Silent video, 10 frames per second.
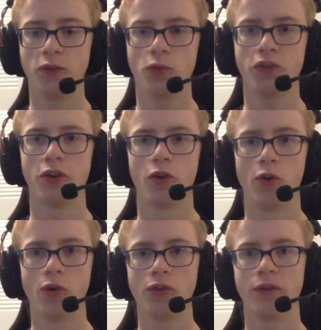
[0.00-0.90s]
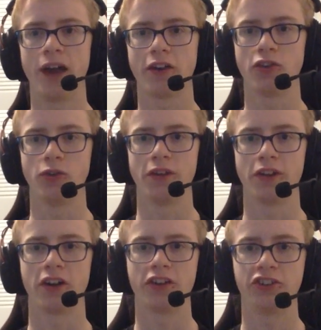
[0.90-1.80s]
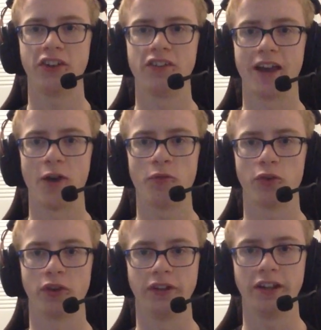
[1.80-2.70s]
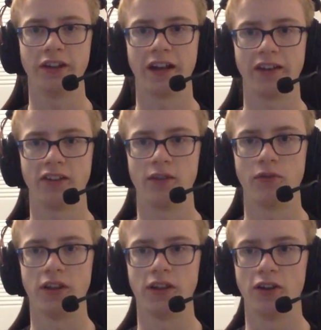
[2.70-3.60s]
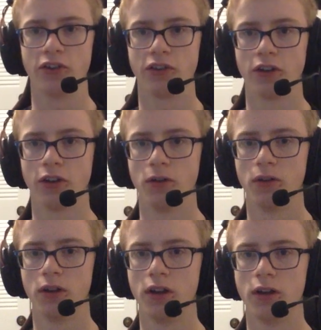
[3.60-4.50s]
This was an old factory that got shut down for illegal activity years ago,